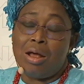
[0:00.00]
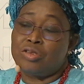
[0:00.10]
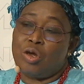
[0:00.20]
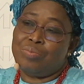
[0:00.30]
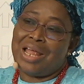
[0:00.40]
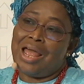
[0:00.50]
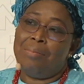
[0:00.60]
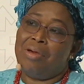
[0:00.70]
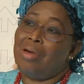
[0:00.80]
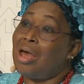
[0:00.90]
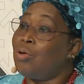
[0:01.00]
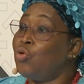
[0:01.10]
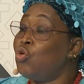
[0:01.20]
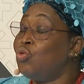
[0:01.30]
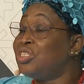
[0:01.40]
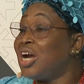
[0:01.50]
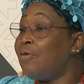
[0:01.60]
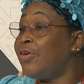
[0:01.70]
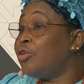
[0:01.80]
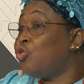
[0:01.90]
Sometimes you will
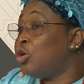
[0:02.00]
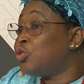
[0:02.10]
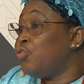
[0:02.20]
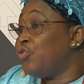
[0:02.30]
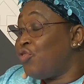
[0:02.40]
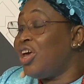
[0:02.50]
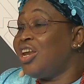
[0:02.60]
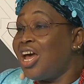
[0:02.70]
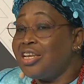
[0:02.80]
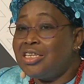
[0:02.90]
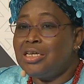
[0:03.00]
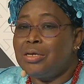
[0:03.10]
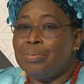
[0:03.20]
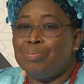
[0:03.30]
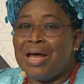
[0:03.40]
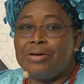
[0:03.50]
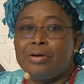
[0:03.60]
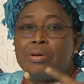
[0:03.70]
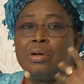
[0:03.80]
travel just with an ID, but